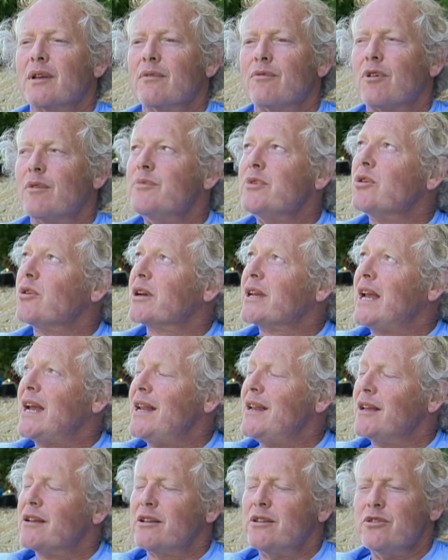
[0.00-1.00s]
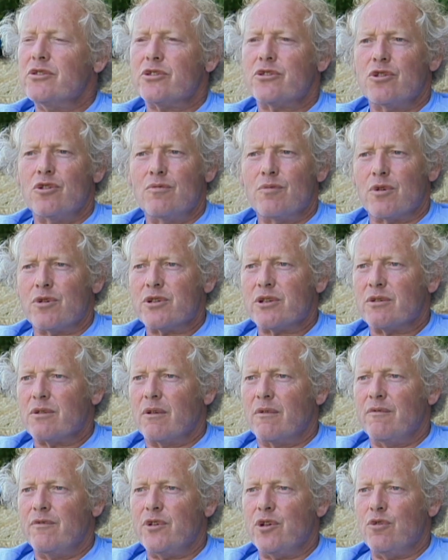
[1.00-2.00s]
from the organic consumer's
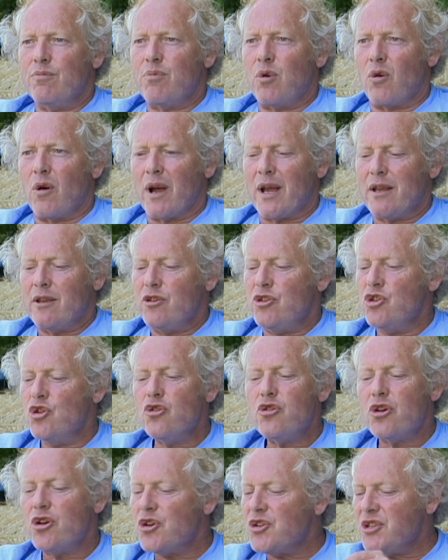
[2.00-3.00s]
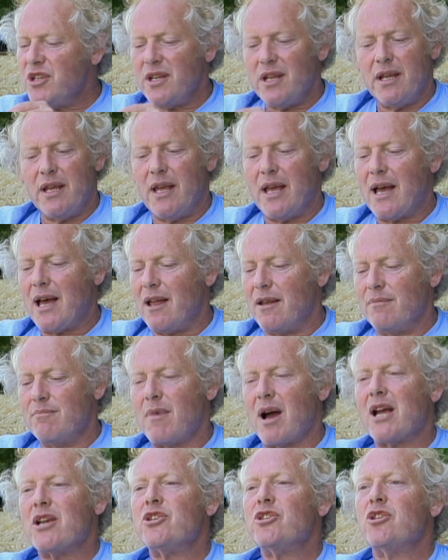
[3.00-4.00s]
viewpoint, you couldn't get
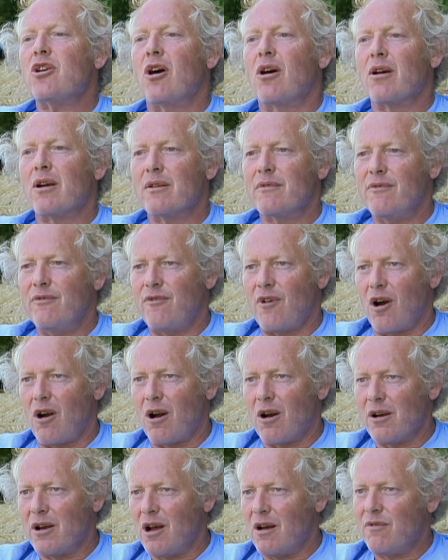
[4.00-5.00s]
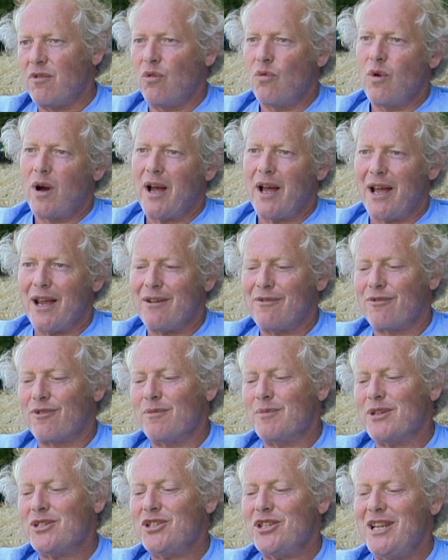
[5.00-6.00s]
my chard far enough away
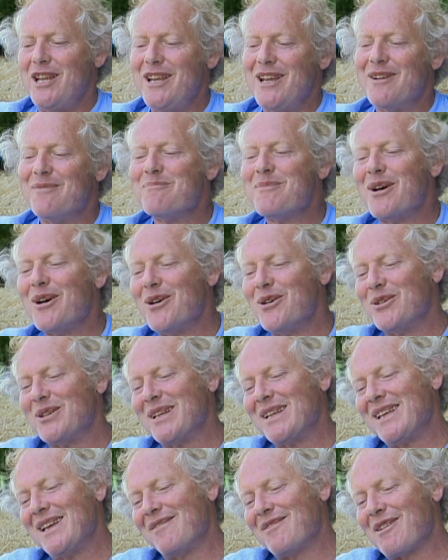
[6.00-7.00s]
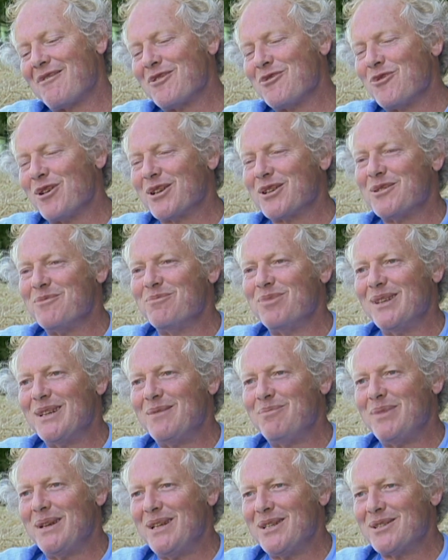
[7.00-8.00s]
from a G M O to give everyone
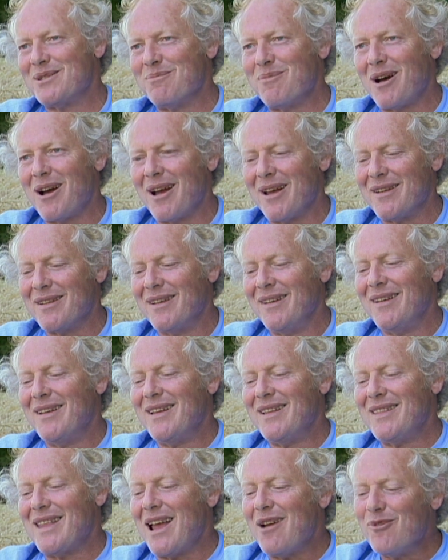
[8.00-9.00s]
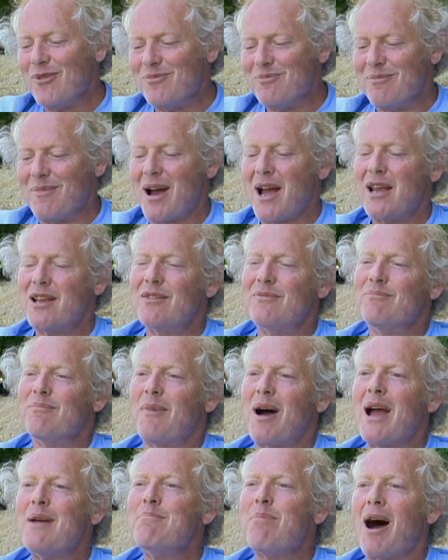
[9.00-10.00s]
complete peace of mind. They would, my,
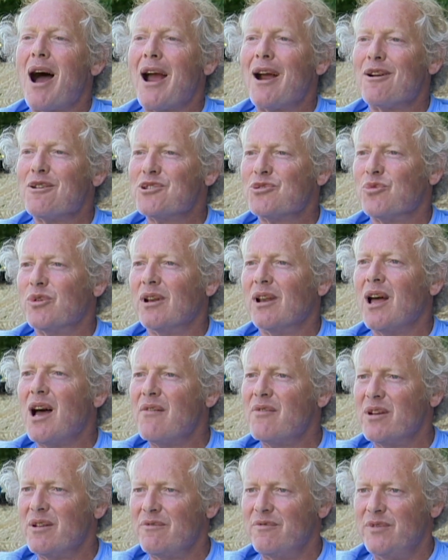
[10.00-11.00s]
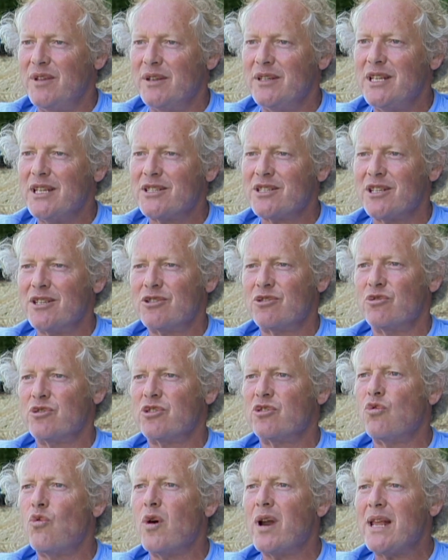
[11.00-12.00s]
my buyers would love it if the distance
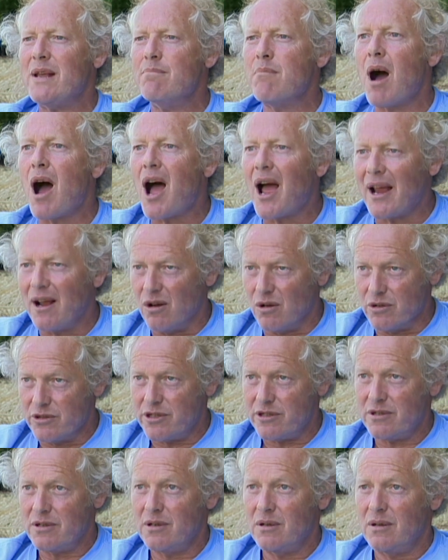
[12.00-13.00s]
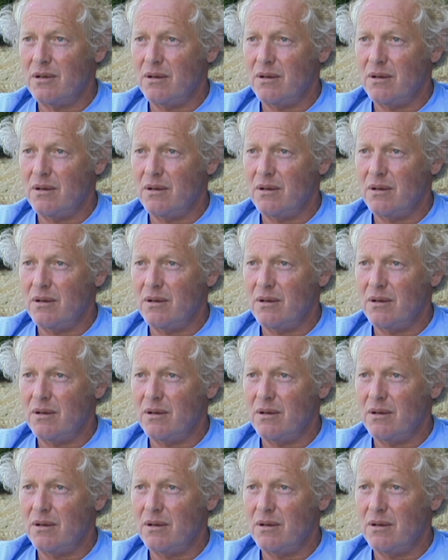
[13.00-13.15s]
was twenty miles.